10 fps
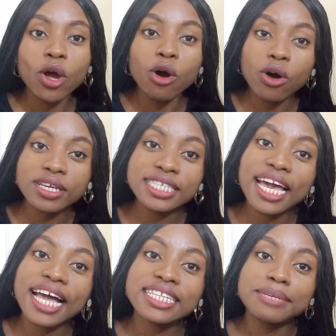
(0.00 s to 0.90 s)

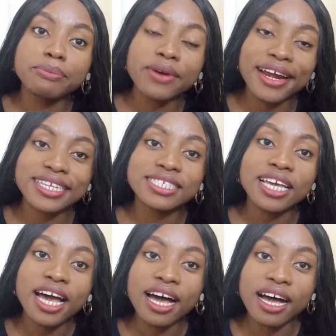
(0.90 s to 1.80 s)
Oscar the bride's
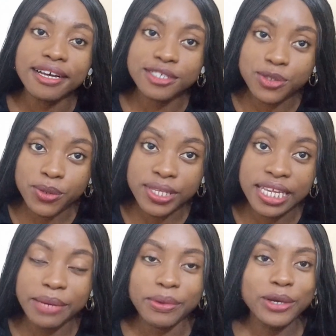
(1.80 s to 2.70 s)
surname.